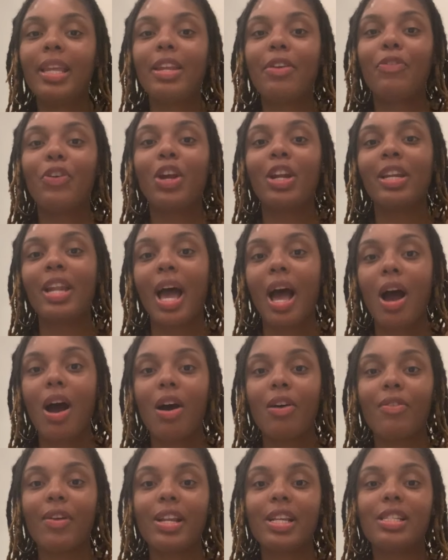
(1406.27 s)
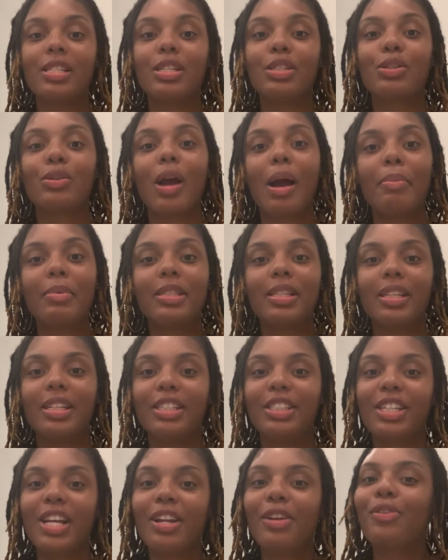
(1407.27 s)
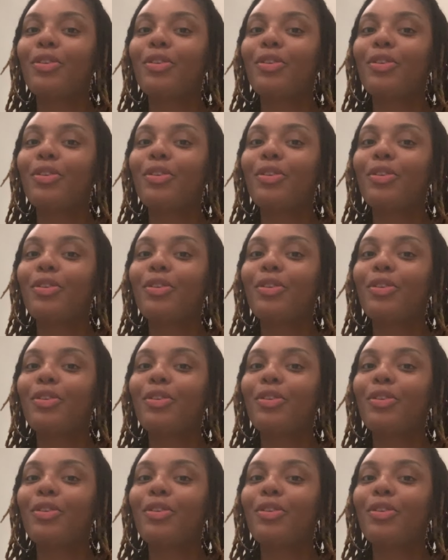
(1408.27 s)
If you're not already subscribing to the channel,